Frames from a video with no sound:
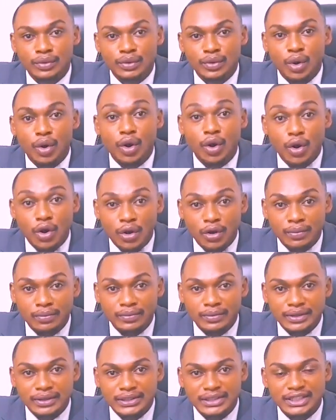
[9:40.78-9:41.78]

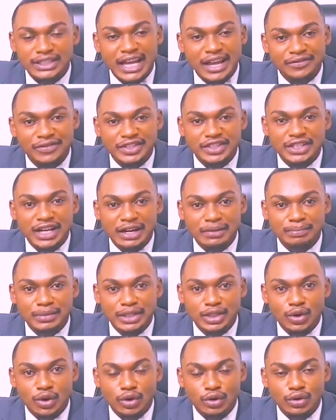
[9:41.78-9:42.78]
or service can be
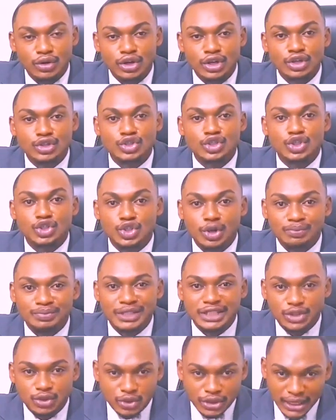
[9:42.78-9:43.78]
done
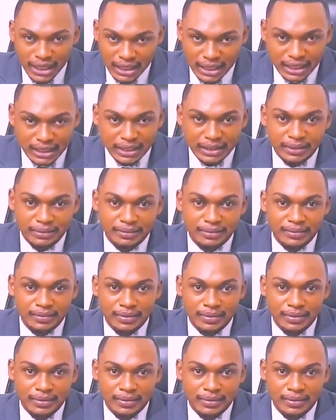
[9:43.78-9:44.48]
substitutedly,